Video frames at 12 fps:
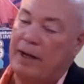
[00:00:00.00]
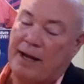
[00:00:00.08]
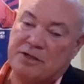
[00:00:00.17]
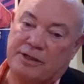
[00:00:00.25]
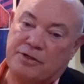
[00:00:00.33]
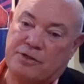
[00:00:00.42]

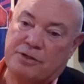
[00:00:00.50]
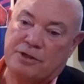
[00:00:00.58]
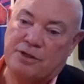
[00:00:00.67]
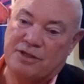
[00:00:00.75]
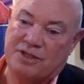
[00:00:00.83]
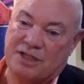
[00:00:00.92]
actually
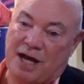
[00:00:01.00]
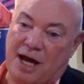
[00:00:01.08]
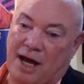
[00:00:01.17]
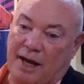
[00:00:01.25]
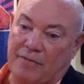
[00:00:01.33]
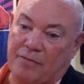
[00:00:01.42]
to the
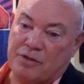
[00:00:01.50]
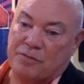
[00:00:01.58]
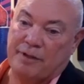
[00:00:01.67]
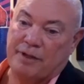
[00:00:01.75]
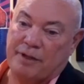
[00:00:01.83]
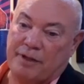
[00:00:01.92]
side, which
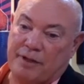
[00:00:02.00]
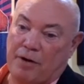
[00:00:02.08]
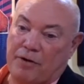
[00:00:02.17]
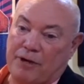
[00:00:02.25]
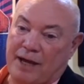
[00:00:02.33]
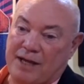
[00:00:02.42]
would be in the part
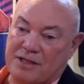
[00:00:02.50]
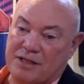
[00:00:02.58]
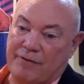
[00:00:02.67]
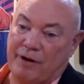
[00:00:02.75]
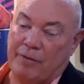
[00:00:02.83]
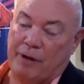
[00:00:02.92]
you can't see
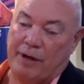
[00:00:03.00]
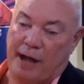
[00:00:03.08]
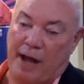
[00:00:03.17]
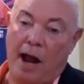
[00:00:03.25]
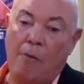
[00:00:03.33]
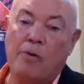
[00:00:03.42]
very well. And,
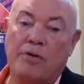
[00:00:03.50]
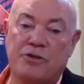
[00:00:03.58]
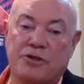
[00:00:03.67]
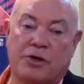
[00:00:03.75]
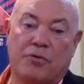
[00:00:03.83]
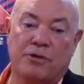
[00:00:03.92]
and I will
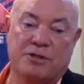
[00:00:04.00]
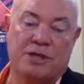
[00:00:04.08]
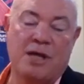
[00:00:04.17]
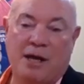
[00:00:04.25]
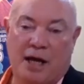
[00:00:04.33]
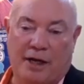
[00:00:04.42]
show this
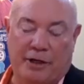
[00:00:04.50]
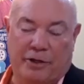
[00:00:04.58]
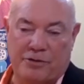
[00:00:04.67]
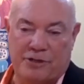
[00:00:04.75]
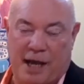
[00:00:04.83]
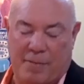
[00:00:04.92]

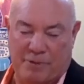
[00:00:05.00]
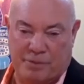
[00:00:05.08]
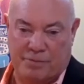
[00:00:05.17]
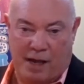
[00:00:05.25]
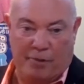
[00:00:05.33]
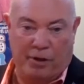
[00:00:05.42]
another time,
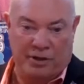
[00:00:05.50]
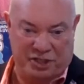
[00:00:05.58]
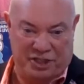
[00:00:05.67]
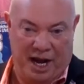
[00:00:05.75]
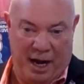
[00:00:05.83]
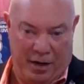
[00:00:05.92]
sometime on a
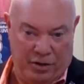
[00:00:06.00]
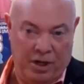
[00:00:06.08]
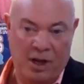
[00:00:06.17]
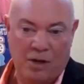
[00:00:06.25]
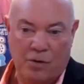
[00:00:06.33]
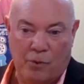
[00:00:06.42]
stand
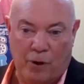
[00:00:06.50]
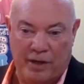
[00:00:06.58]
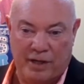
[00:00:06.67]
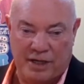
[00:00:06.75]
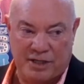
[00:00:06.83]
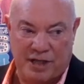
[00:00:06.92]
where it
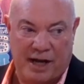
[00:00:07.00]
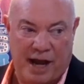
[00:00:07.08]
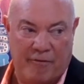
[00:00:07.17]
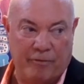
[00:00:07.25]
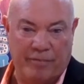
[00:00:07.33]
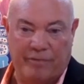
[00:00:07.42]
does not
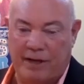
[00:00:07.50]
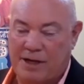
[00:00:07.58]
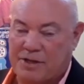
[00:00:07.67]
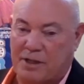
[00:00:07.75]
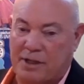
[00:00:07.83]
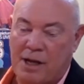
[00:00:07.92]
have a
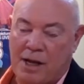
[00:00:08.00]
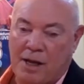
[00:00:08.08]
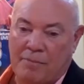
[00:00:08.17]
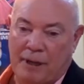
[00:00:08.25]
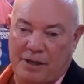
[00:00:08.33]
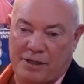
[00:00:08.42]
reflection.
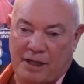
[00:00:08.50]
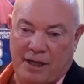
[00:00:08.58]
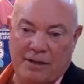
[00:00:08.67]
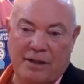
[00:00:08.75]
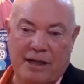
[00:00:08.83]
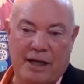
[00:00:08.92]
But
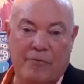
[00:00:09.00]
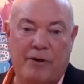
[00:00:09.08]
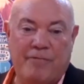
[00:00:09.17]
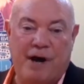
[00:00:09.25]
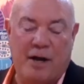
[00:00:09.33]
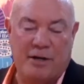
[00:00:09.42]
uh,
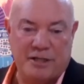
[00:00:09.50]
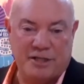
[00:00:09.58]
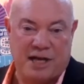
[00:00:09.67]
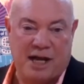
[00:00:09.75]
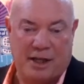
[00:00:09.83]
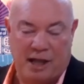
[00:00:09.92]
Henry Fonda
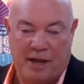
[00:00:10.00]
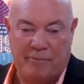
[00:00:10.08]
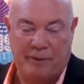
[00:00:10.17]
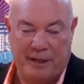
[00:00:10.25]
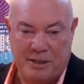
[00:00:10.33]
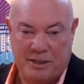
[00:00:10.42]
signed that
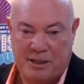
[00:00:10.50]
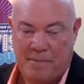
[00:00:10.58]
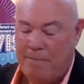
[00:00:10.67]
piece.